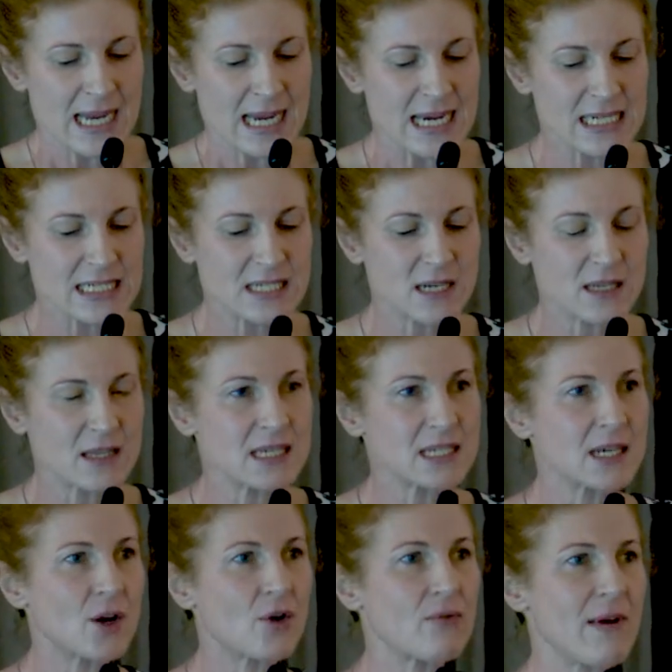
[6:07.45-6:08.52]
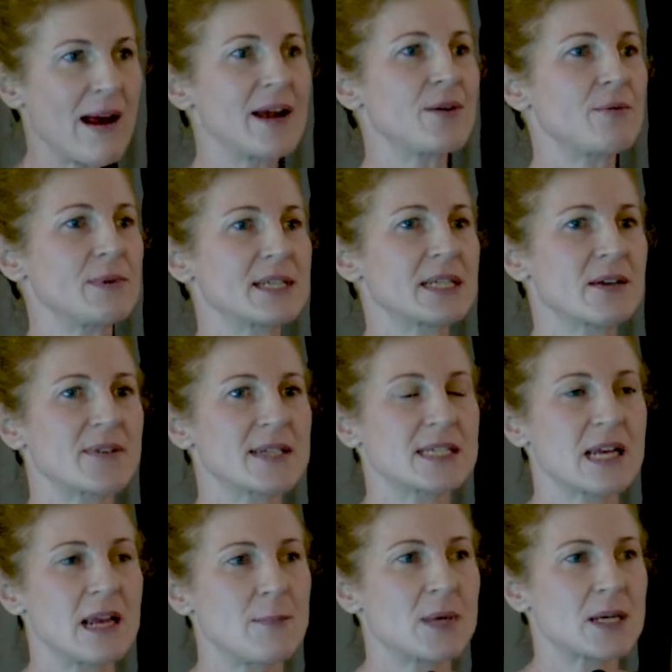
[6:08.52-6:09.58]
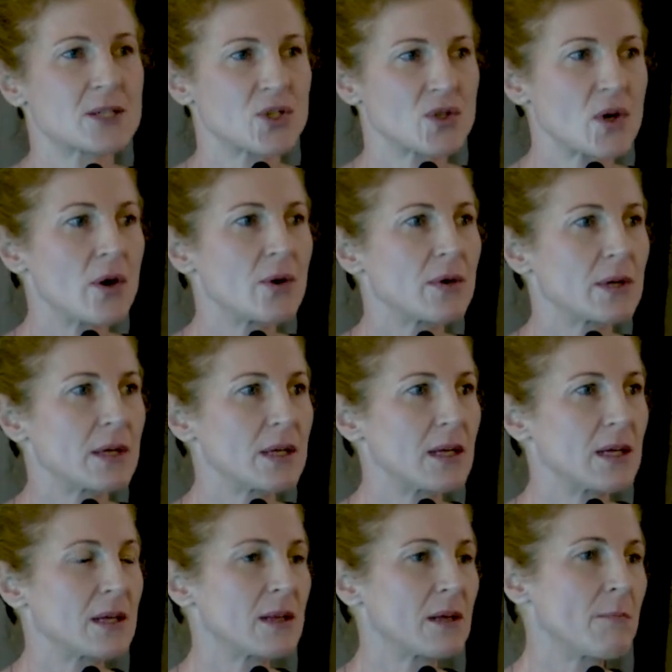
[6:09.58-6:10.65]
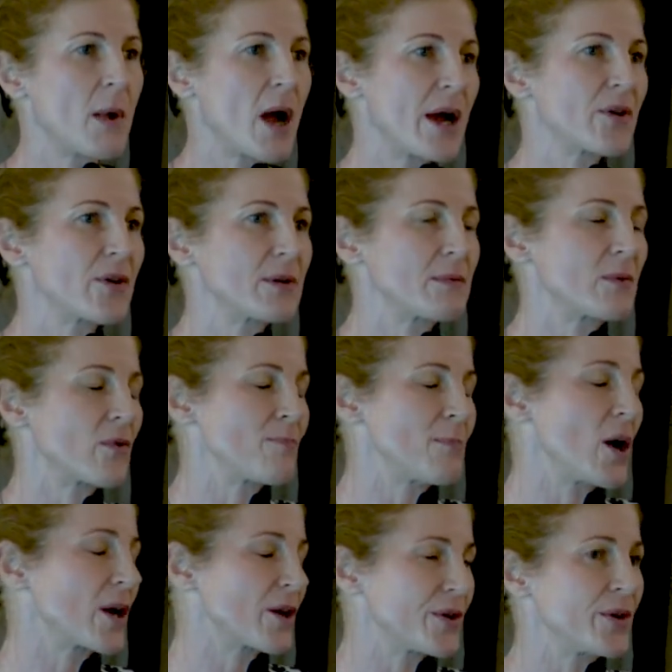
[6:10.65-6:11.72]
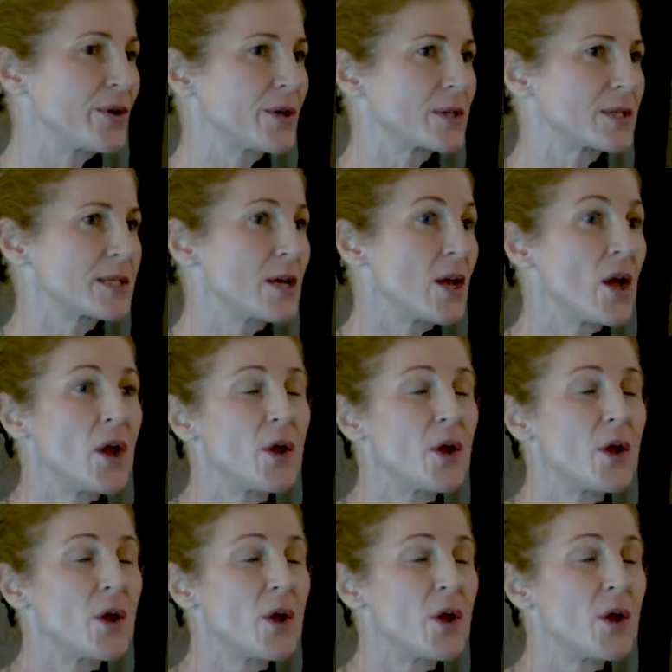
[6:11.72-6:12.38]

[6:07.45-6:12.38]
is that there's a greater risk of ischemic stroke in the migraineurs